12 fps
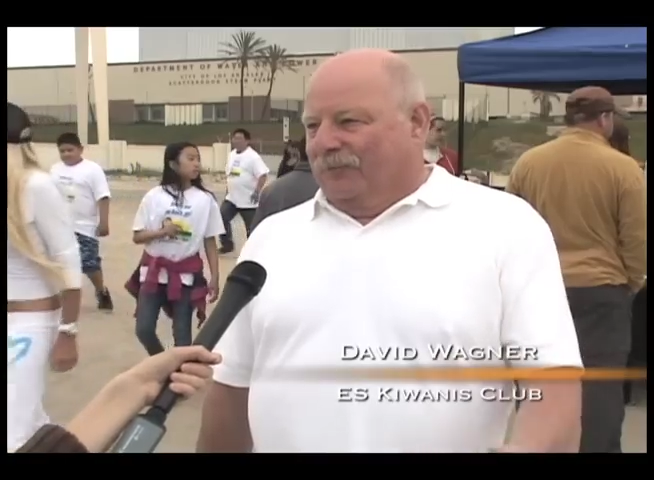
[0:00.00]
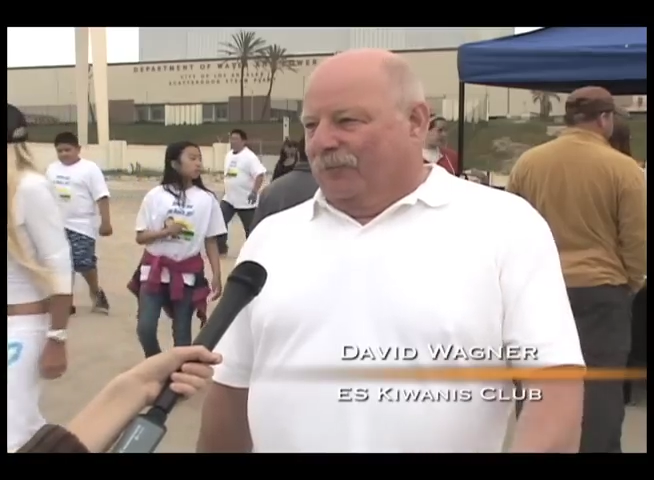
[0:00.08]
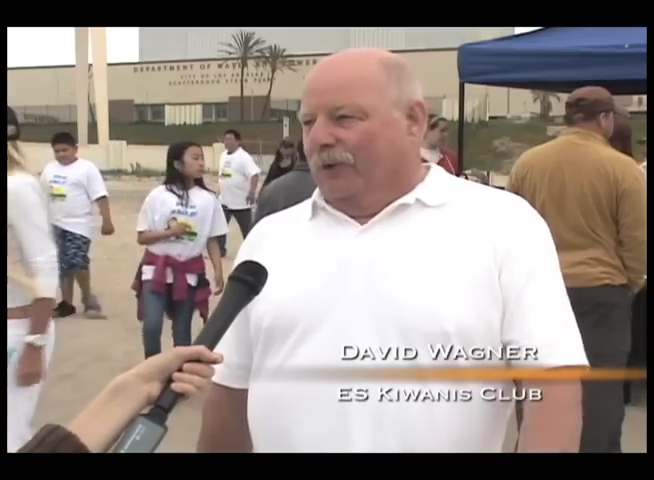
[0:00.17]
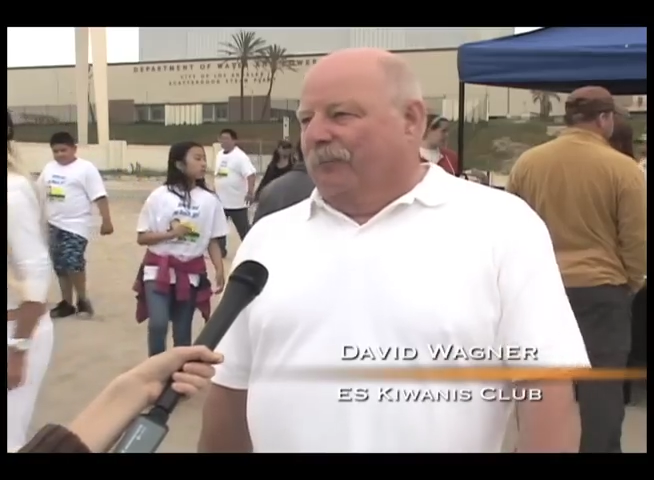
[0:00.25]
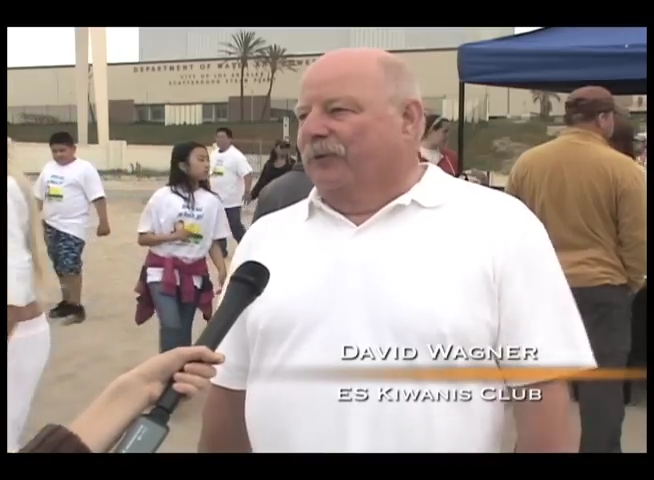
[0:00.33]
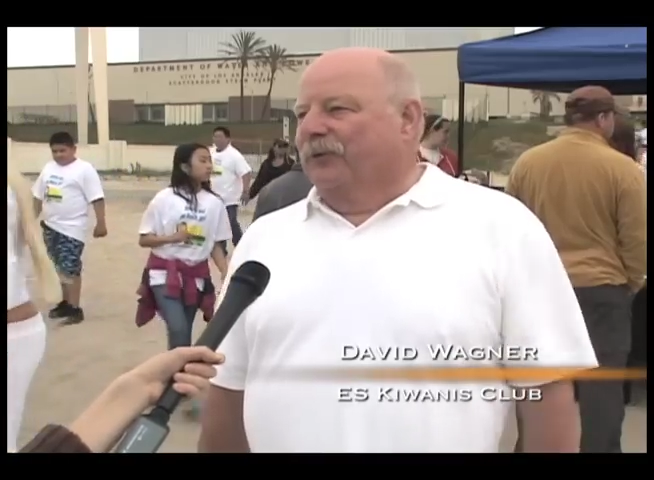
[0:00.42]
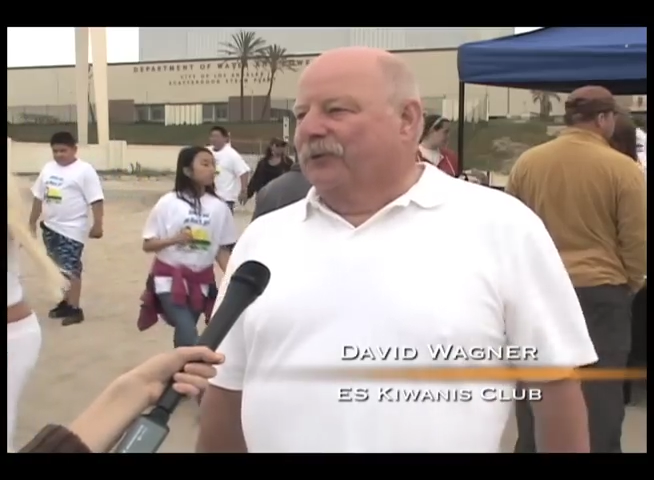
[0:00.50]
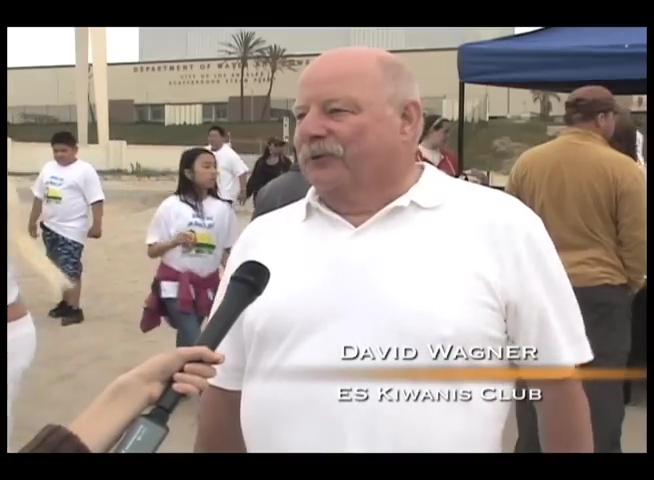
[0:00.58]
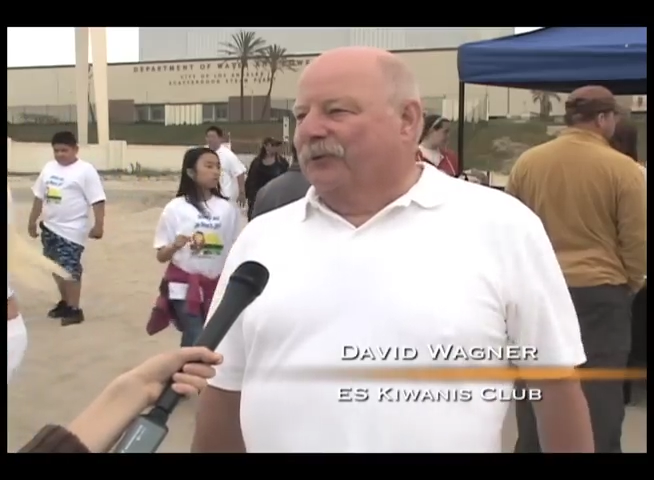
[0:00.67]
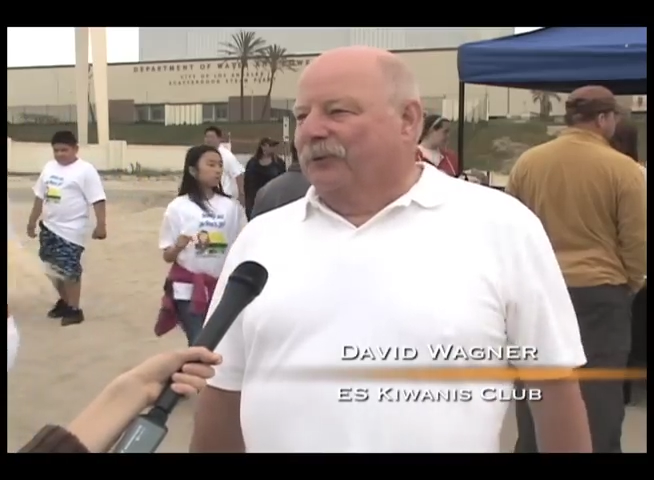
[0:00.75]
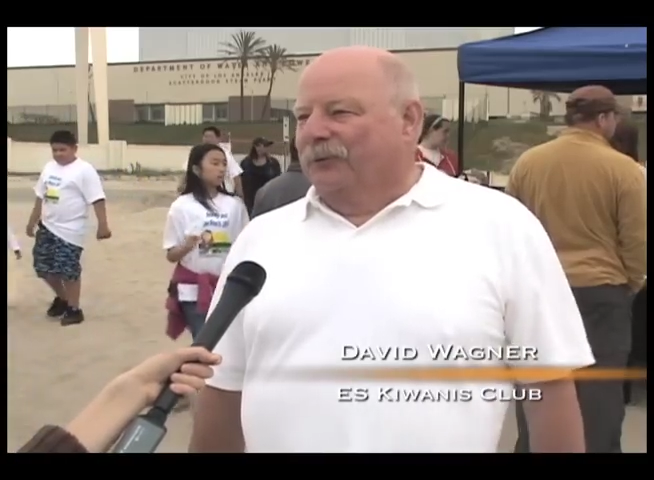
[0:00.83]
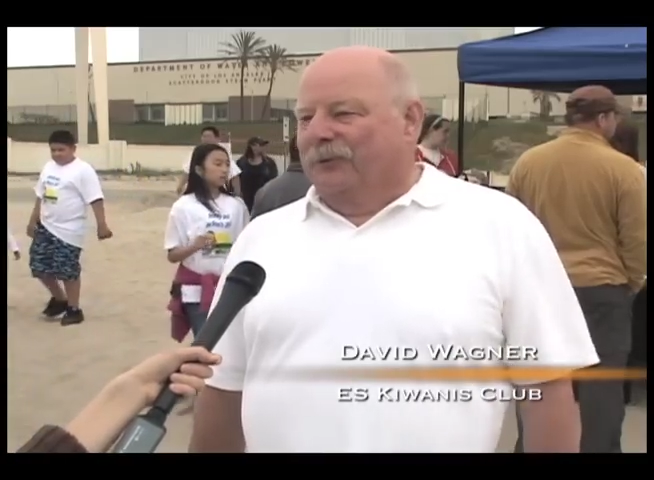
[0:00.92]
gripper or
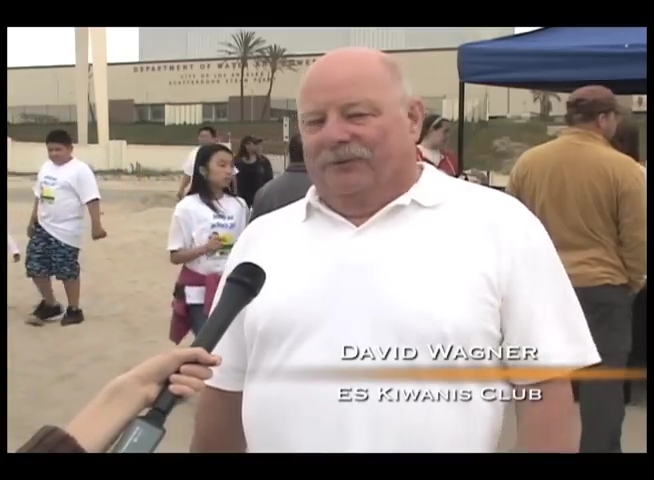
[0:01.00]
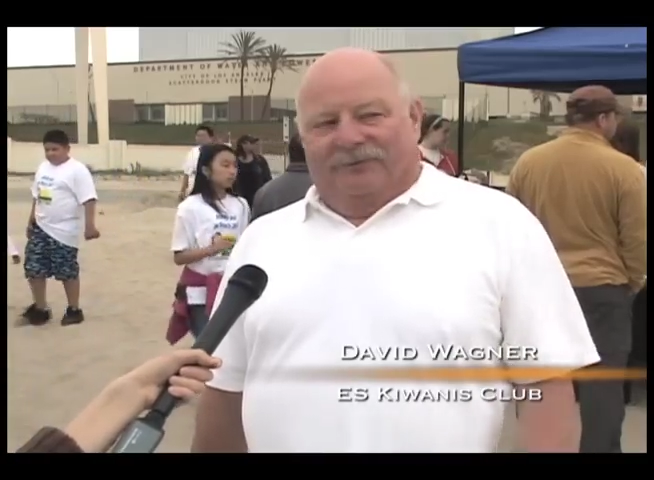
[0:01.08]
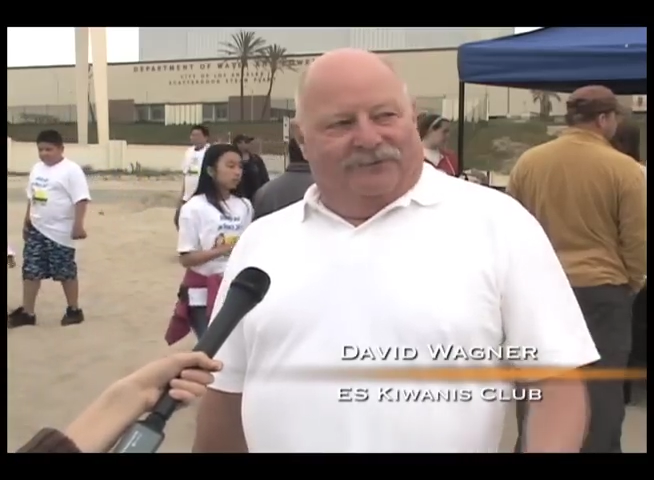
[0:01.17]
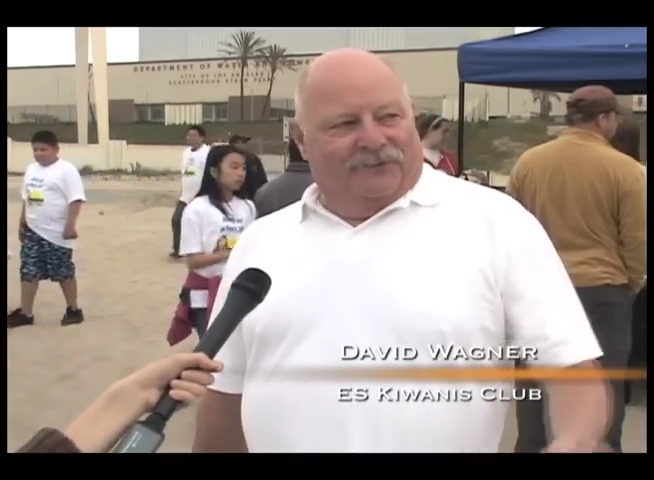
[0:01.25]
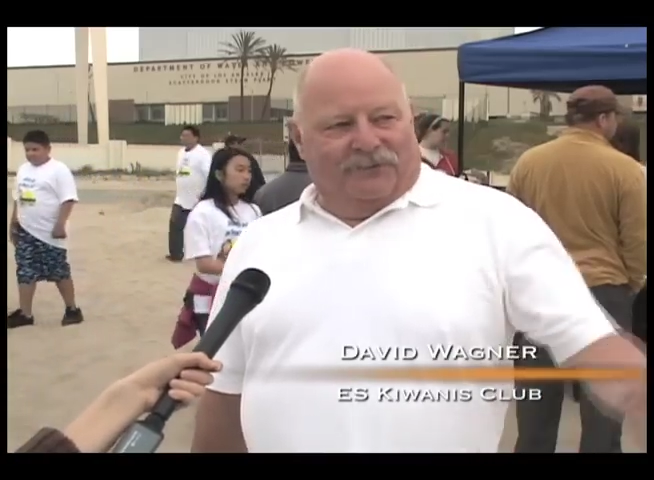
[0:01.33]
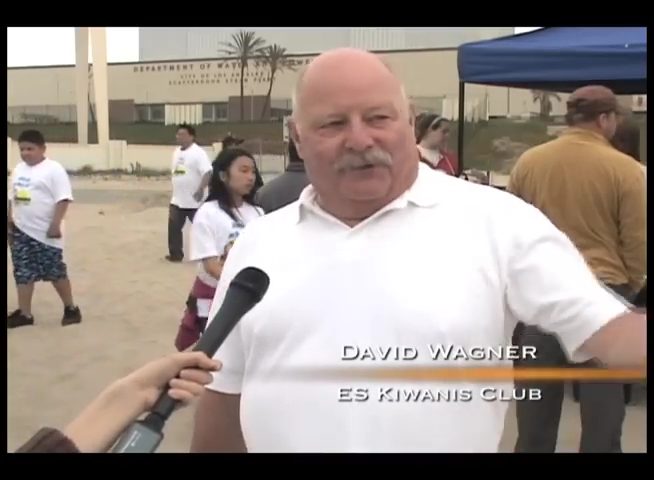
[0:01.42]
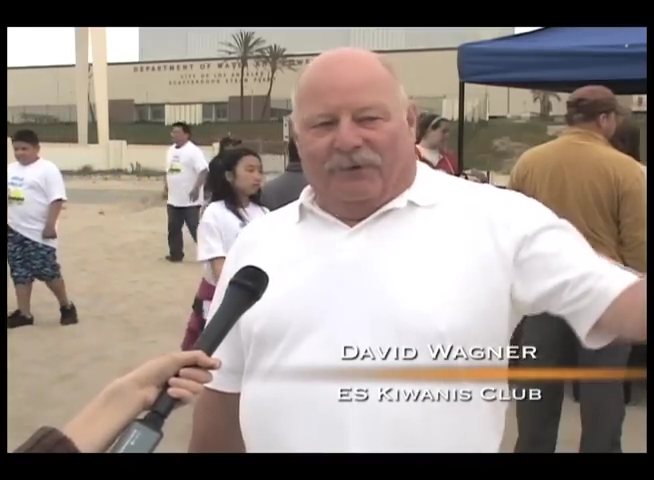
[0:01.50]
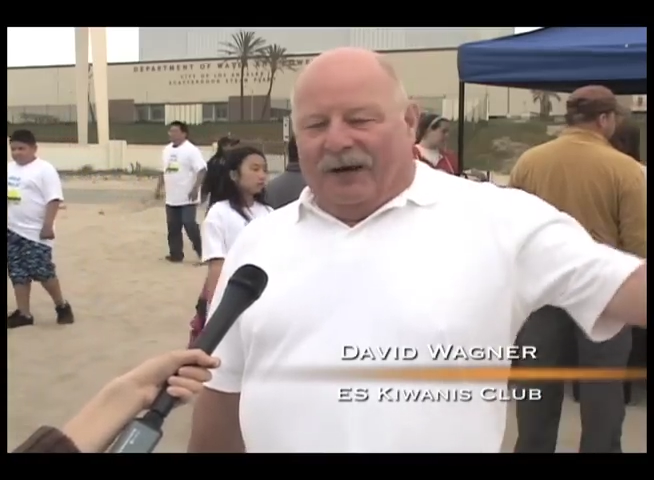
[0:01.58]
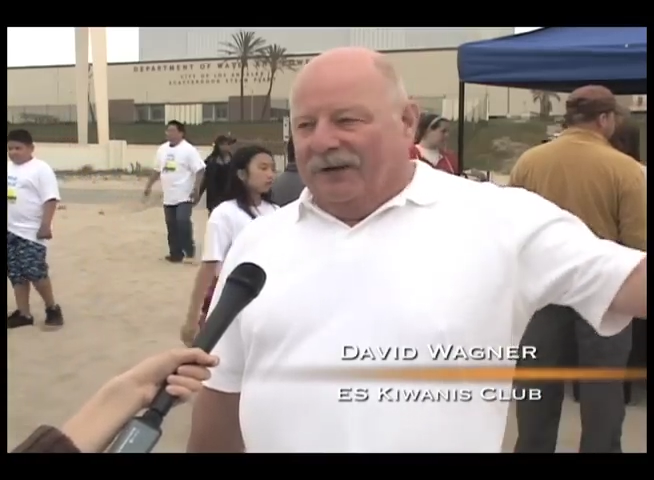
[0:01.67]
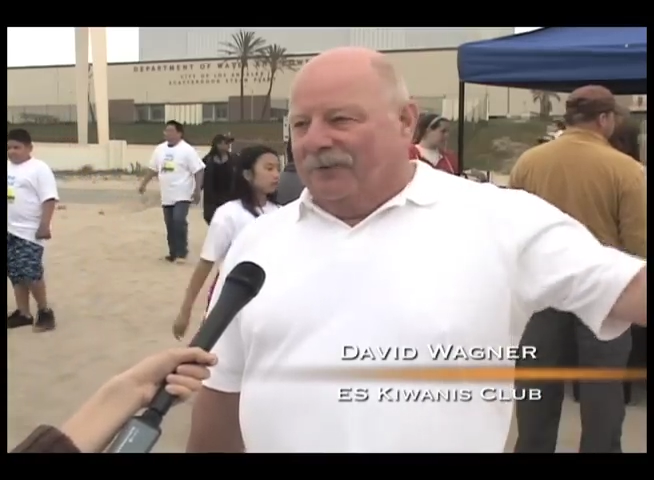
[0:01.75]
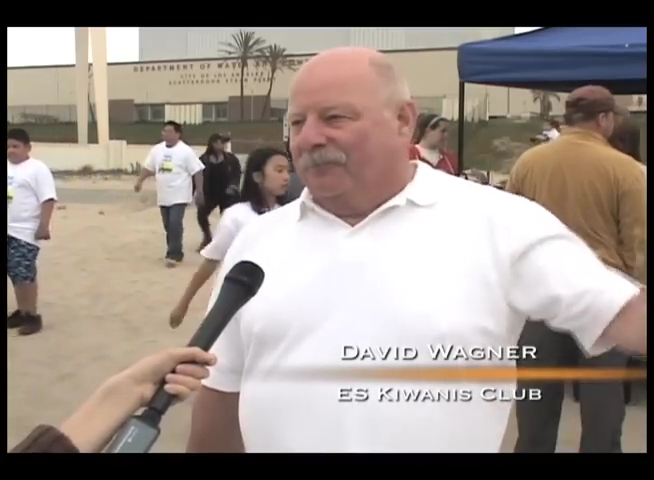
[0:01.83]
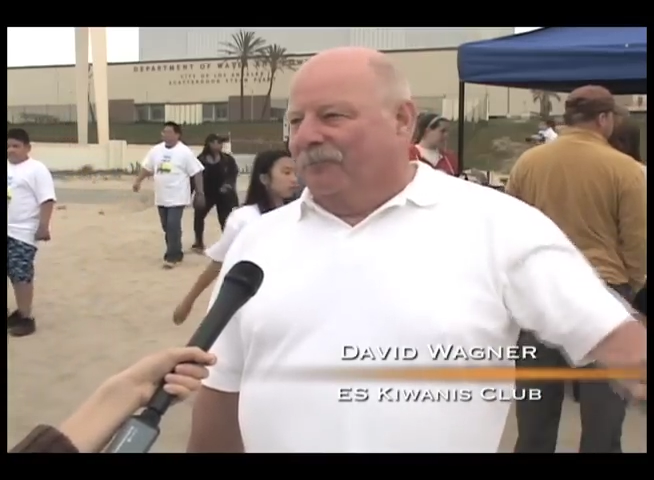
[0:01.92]
two, and just go
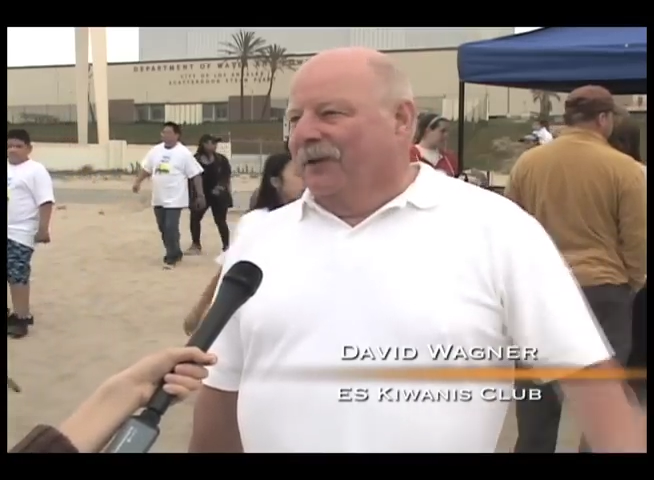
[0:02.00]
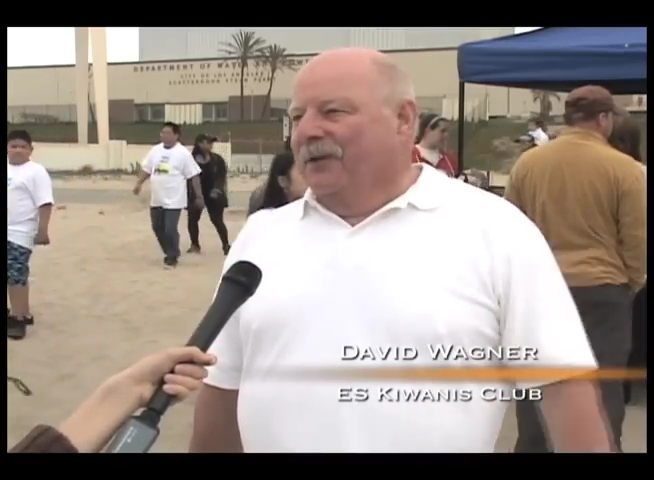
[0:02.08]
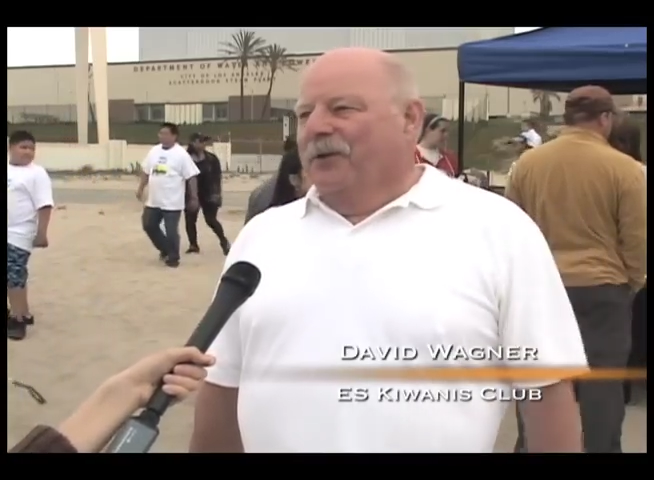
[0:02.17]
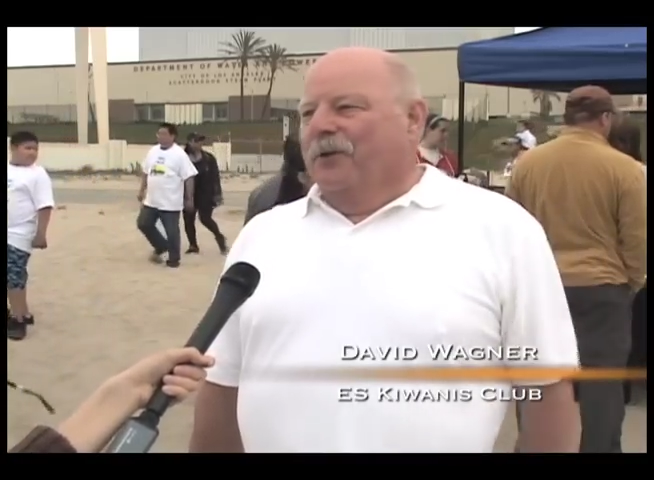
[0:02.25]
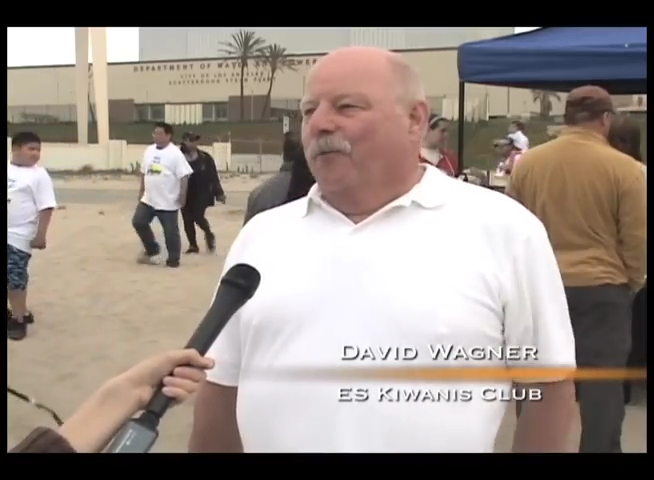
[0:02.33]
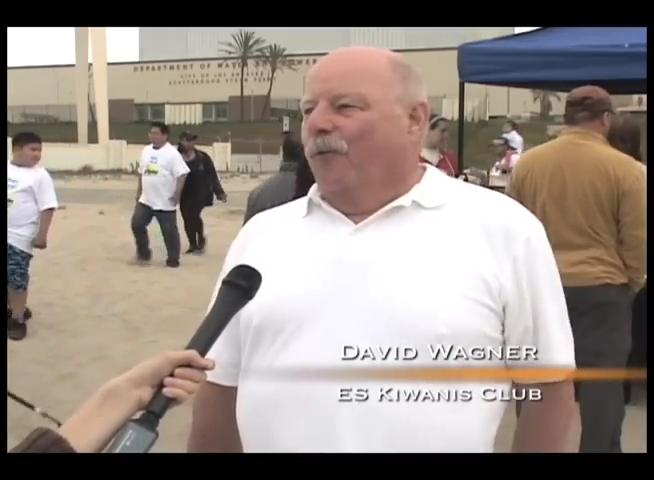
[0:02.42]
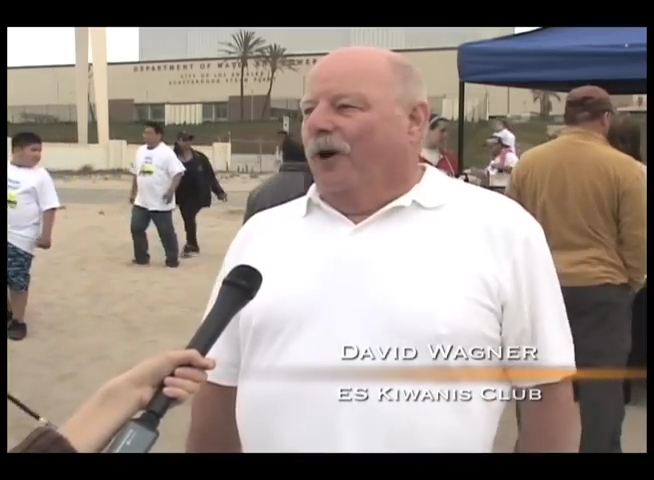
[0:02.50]
out and